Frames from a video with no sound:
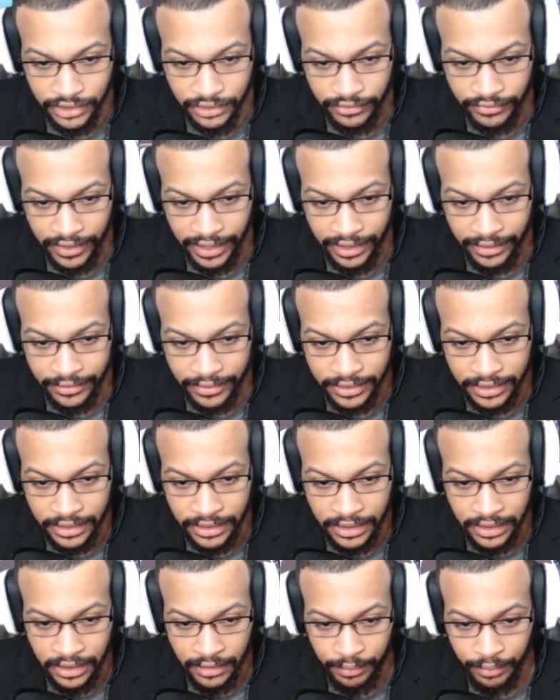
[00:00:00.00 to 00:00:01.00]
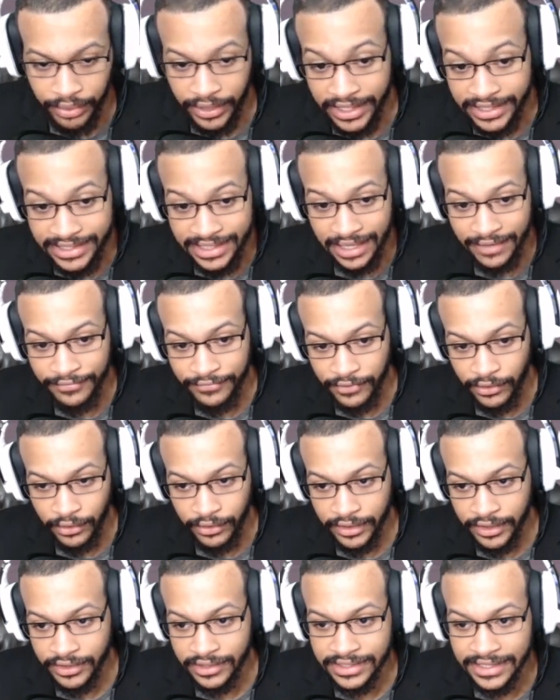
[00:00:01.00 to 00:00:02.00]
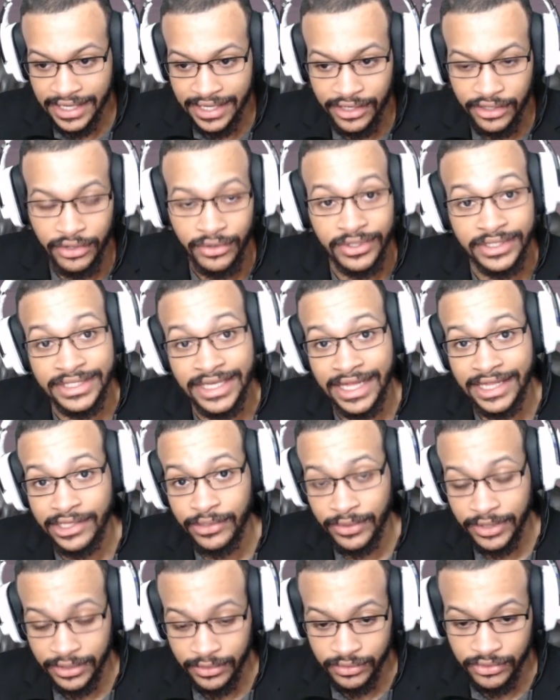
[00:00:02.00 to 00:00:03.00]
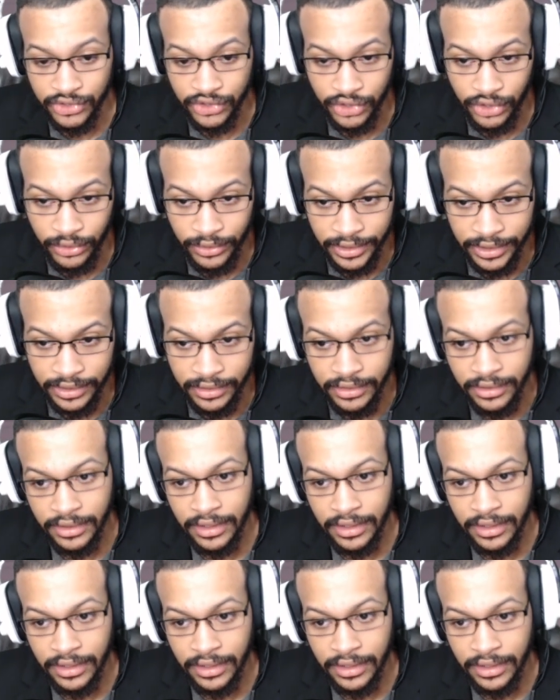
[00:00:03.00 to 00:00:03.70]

around, place that floor there because I didn't know exactly what he was doing.